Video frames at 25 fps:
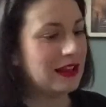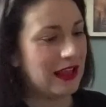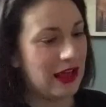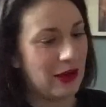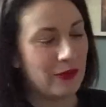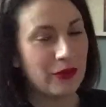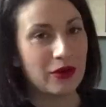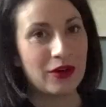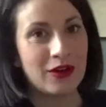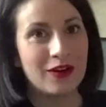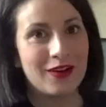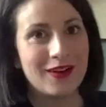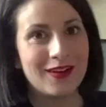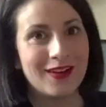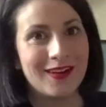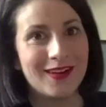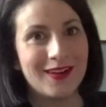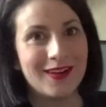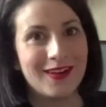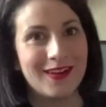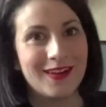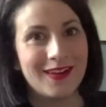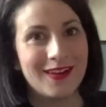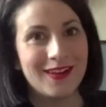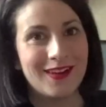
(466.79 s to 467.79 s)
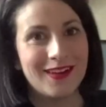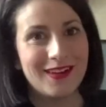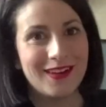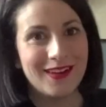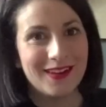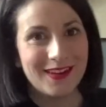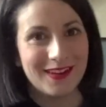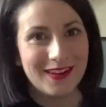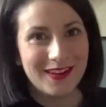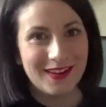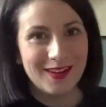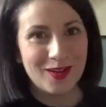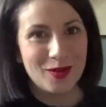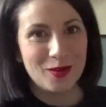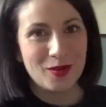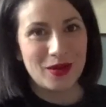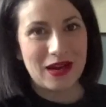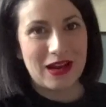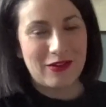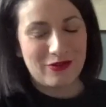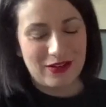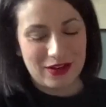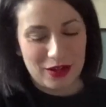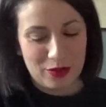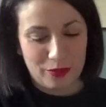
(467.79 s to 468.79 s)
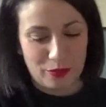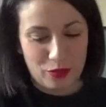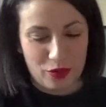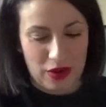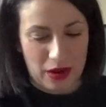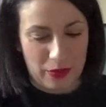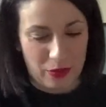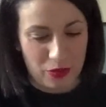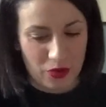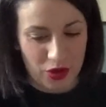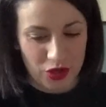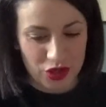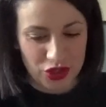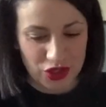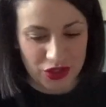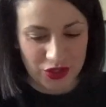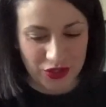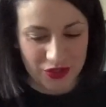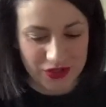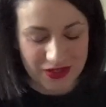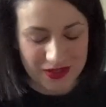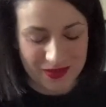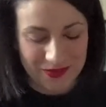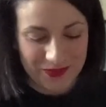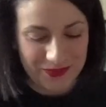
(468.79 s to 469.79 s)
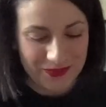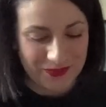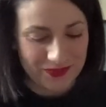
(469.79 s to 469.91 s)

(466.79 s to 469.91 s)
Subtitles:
There we go. We'll have a little prep watching us.